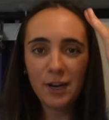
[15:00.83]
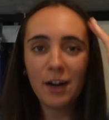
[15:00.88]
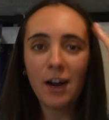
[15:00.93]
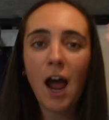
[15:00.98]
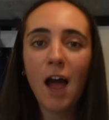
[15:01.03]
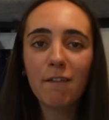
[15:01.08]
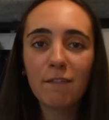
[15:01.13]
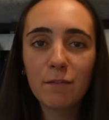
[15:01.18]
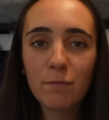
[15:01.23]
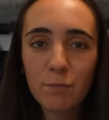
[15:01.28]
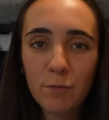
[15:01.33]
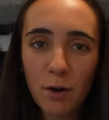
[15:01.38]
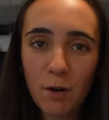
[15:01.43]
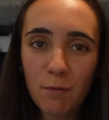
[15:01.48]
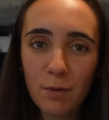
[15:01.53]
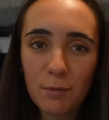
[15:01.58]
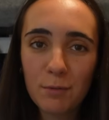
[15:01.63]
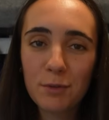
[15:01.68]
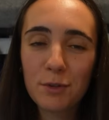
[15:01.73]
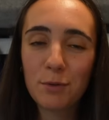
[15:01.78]
are having
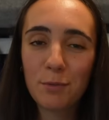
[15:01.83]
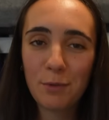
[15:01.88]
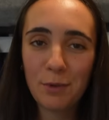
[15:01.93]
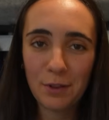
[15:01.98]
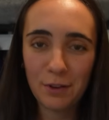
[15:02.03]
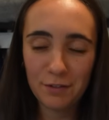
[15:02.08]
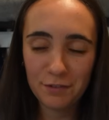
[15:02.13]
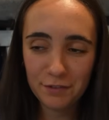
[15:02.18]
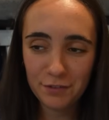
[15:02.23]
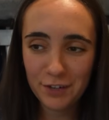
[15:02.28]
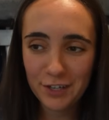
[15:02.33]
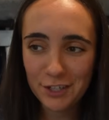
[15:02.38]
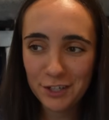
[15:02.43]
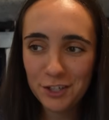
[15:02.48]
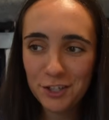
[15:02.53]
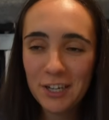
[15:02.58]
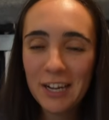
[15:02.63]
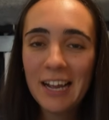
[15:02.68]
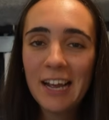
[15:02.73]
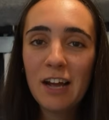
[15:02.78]
problems with our fridge.